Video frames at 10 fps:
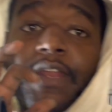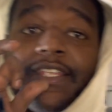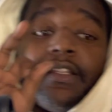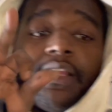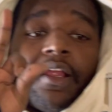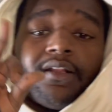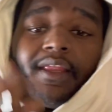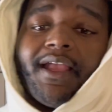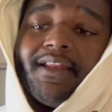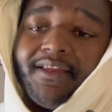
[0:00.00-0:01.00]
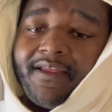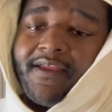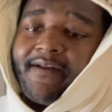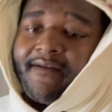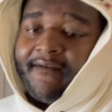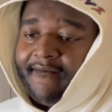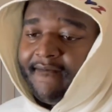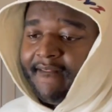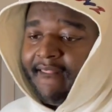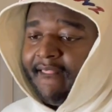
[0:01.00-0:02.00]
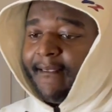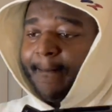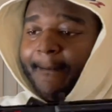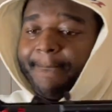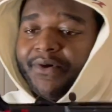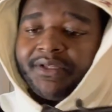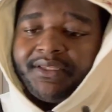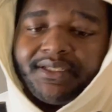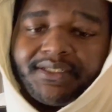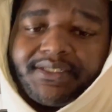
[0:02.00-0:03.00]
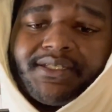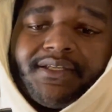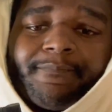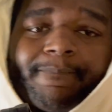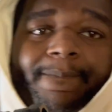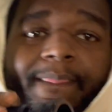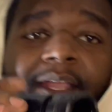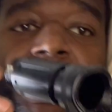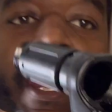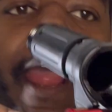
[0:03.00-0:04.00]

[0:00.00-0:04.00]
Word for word: that's the third thing I did. I bought this and then I